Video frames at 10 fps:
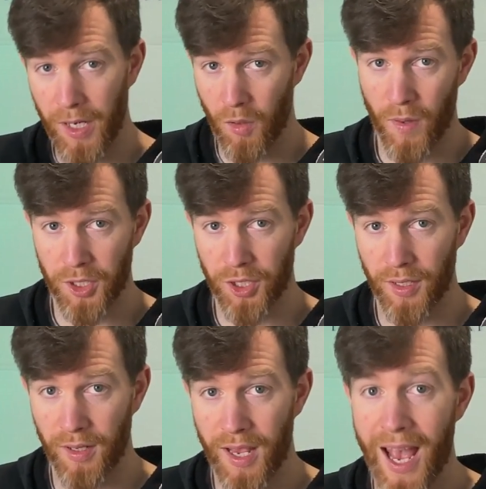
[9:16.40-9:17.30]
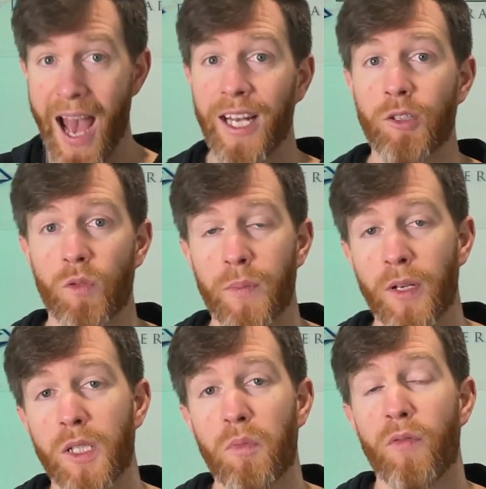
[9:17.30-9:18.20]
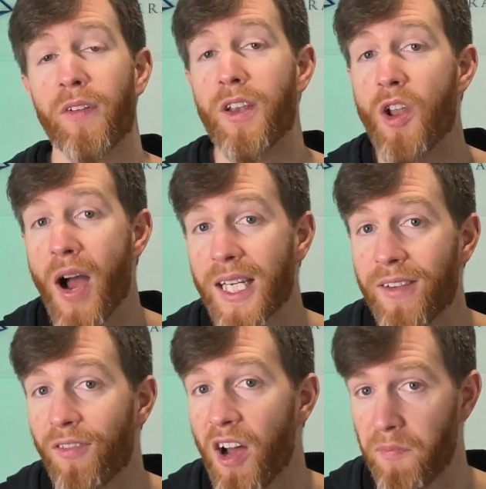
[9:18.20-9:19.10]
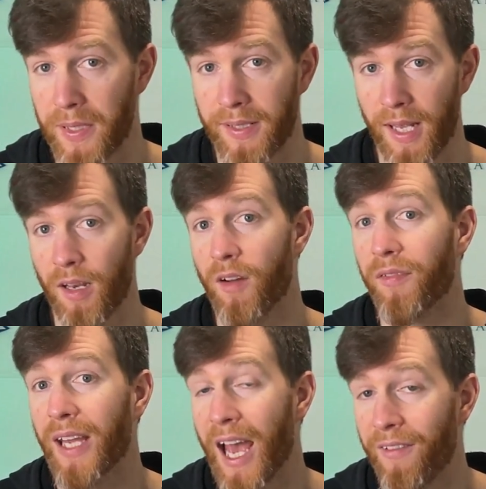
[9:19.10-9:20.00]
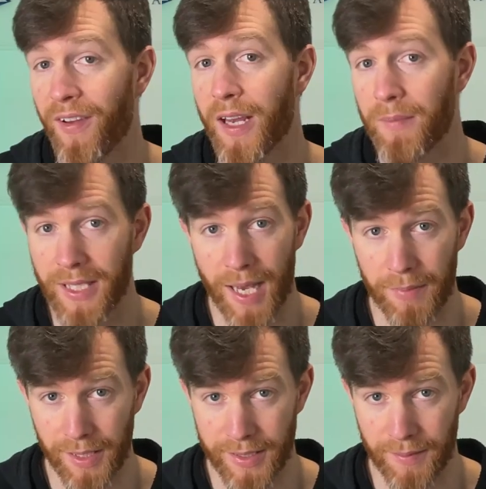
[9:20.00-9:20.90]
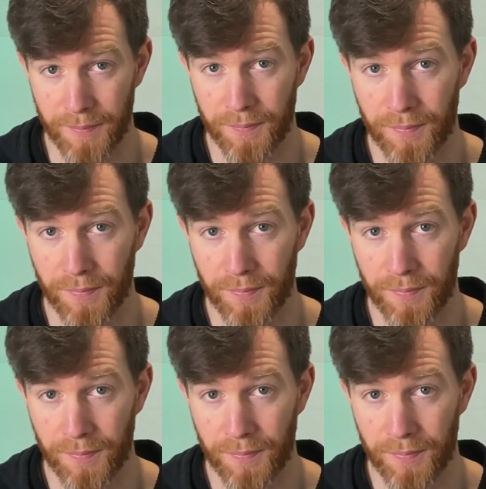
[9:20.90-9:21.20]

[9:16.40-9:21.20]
in question, and is responsible for 95% of caffeine metabolism.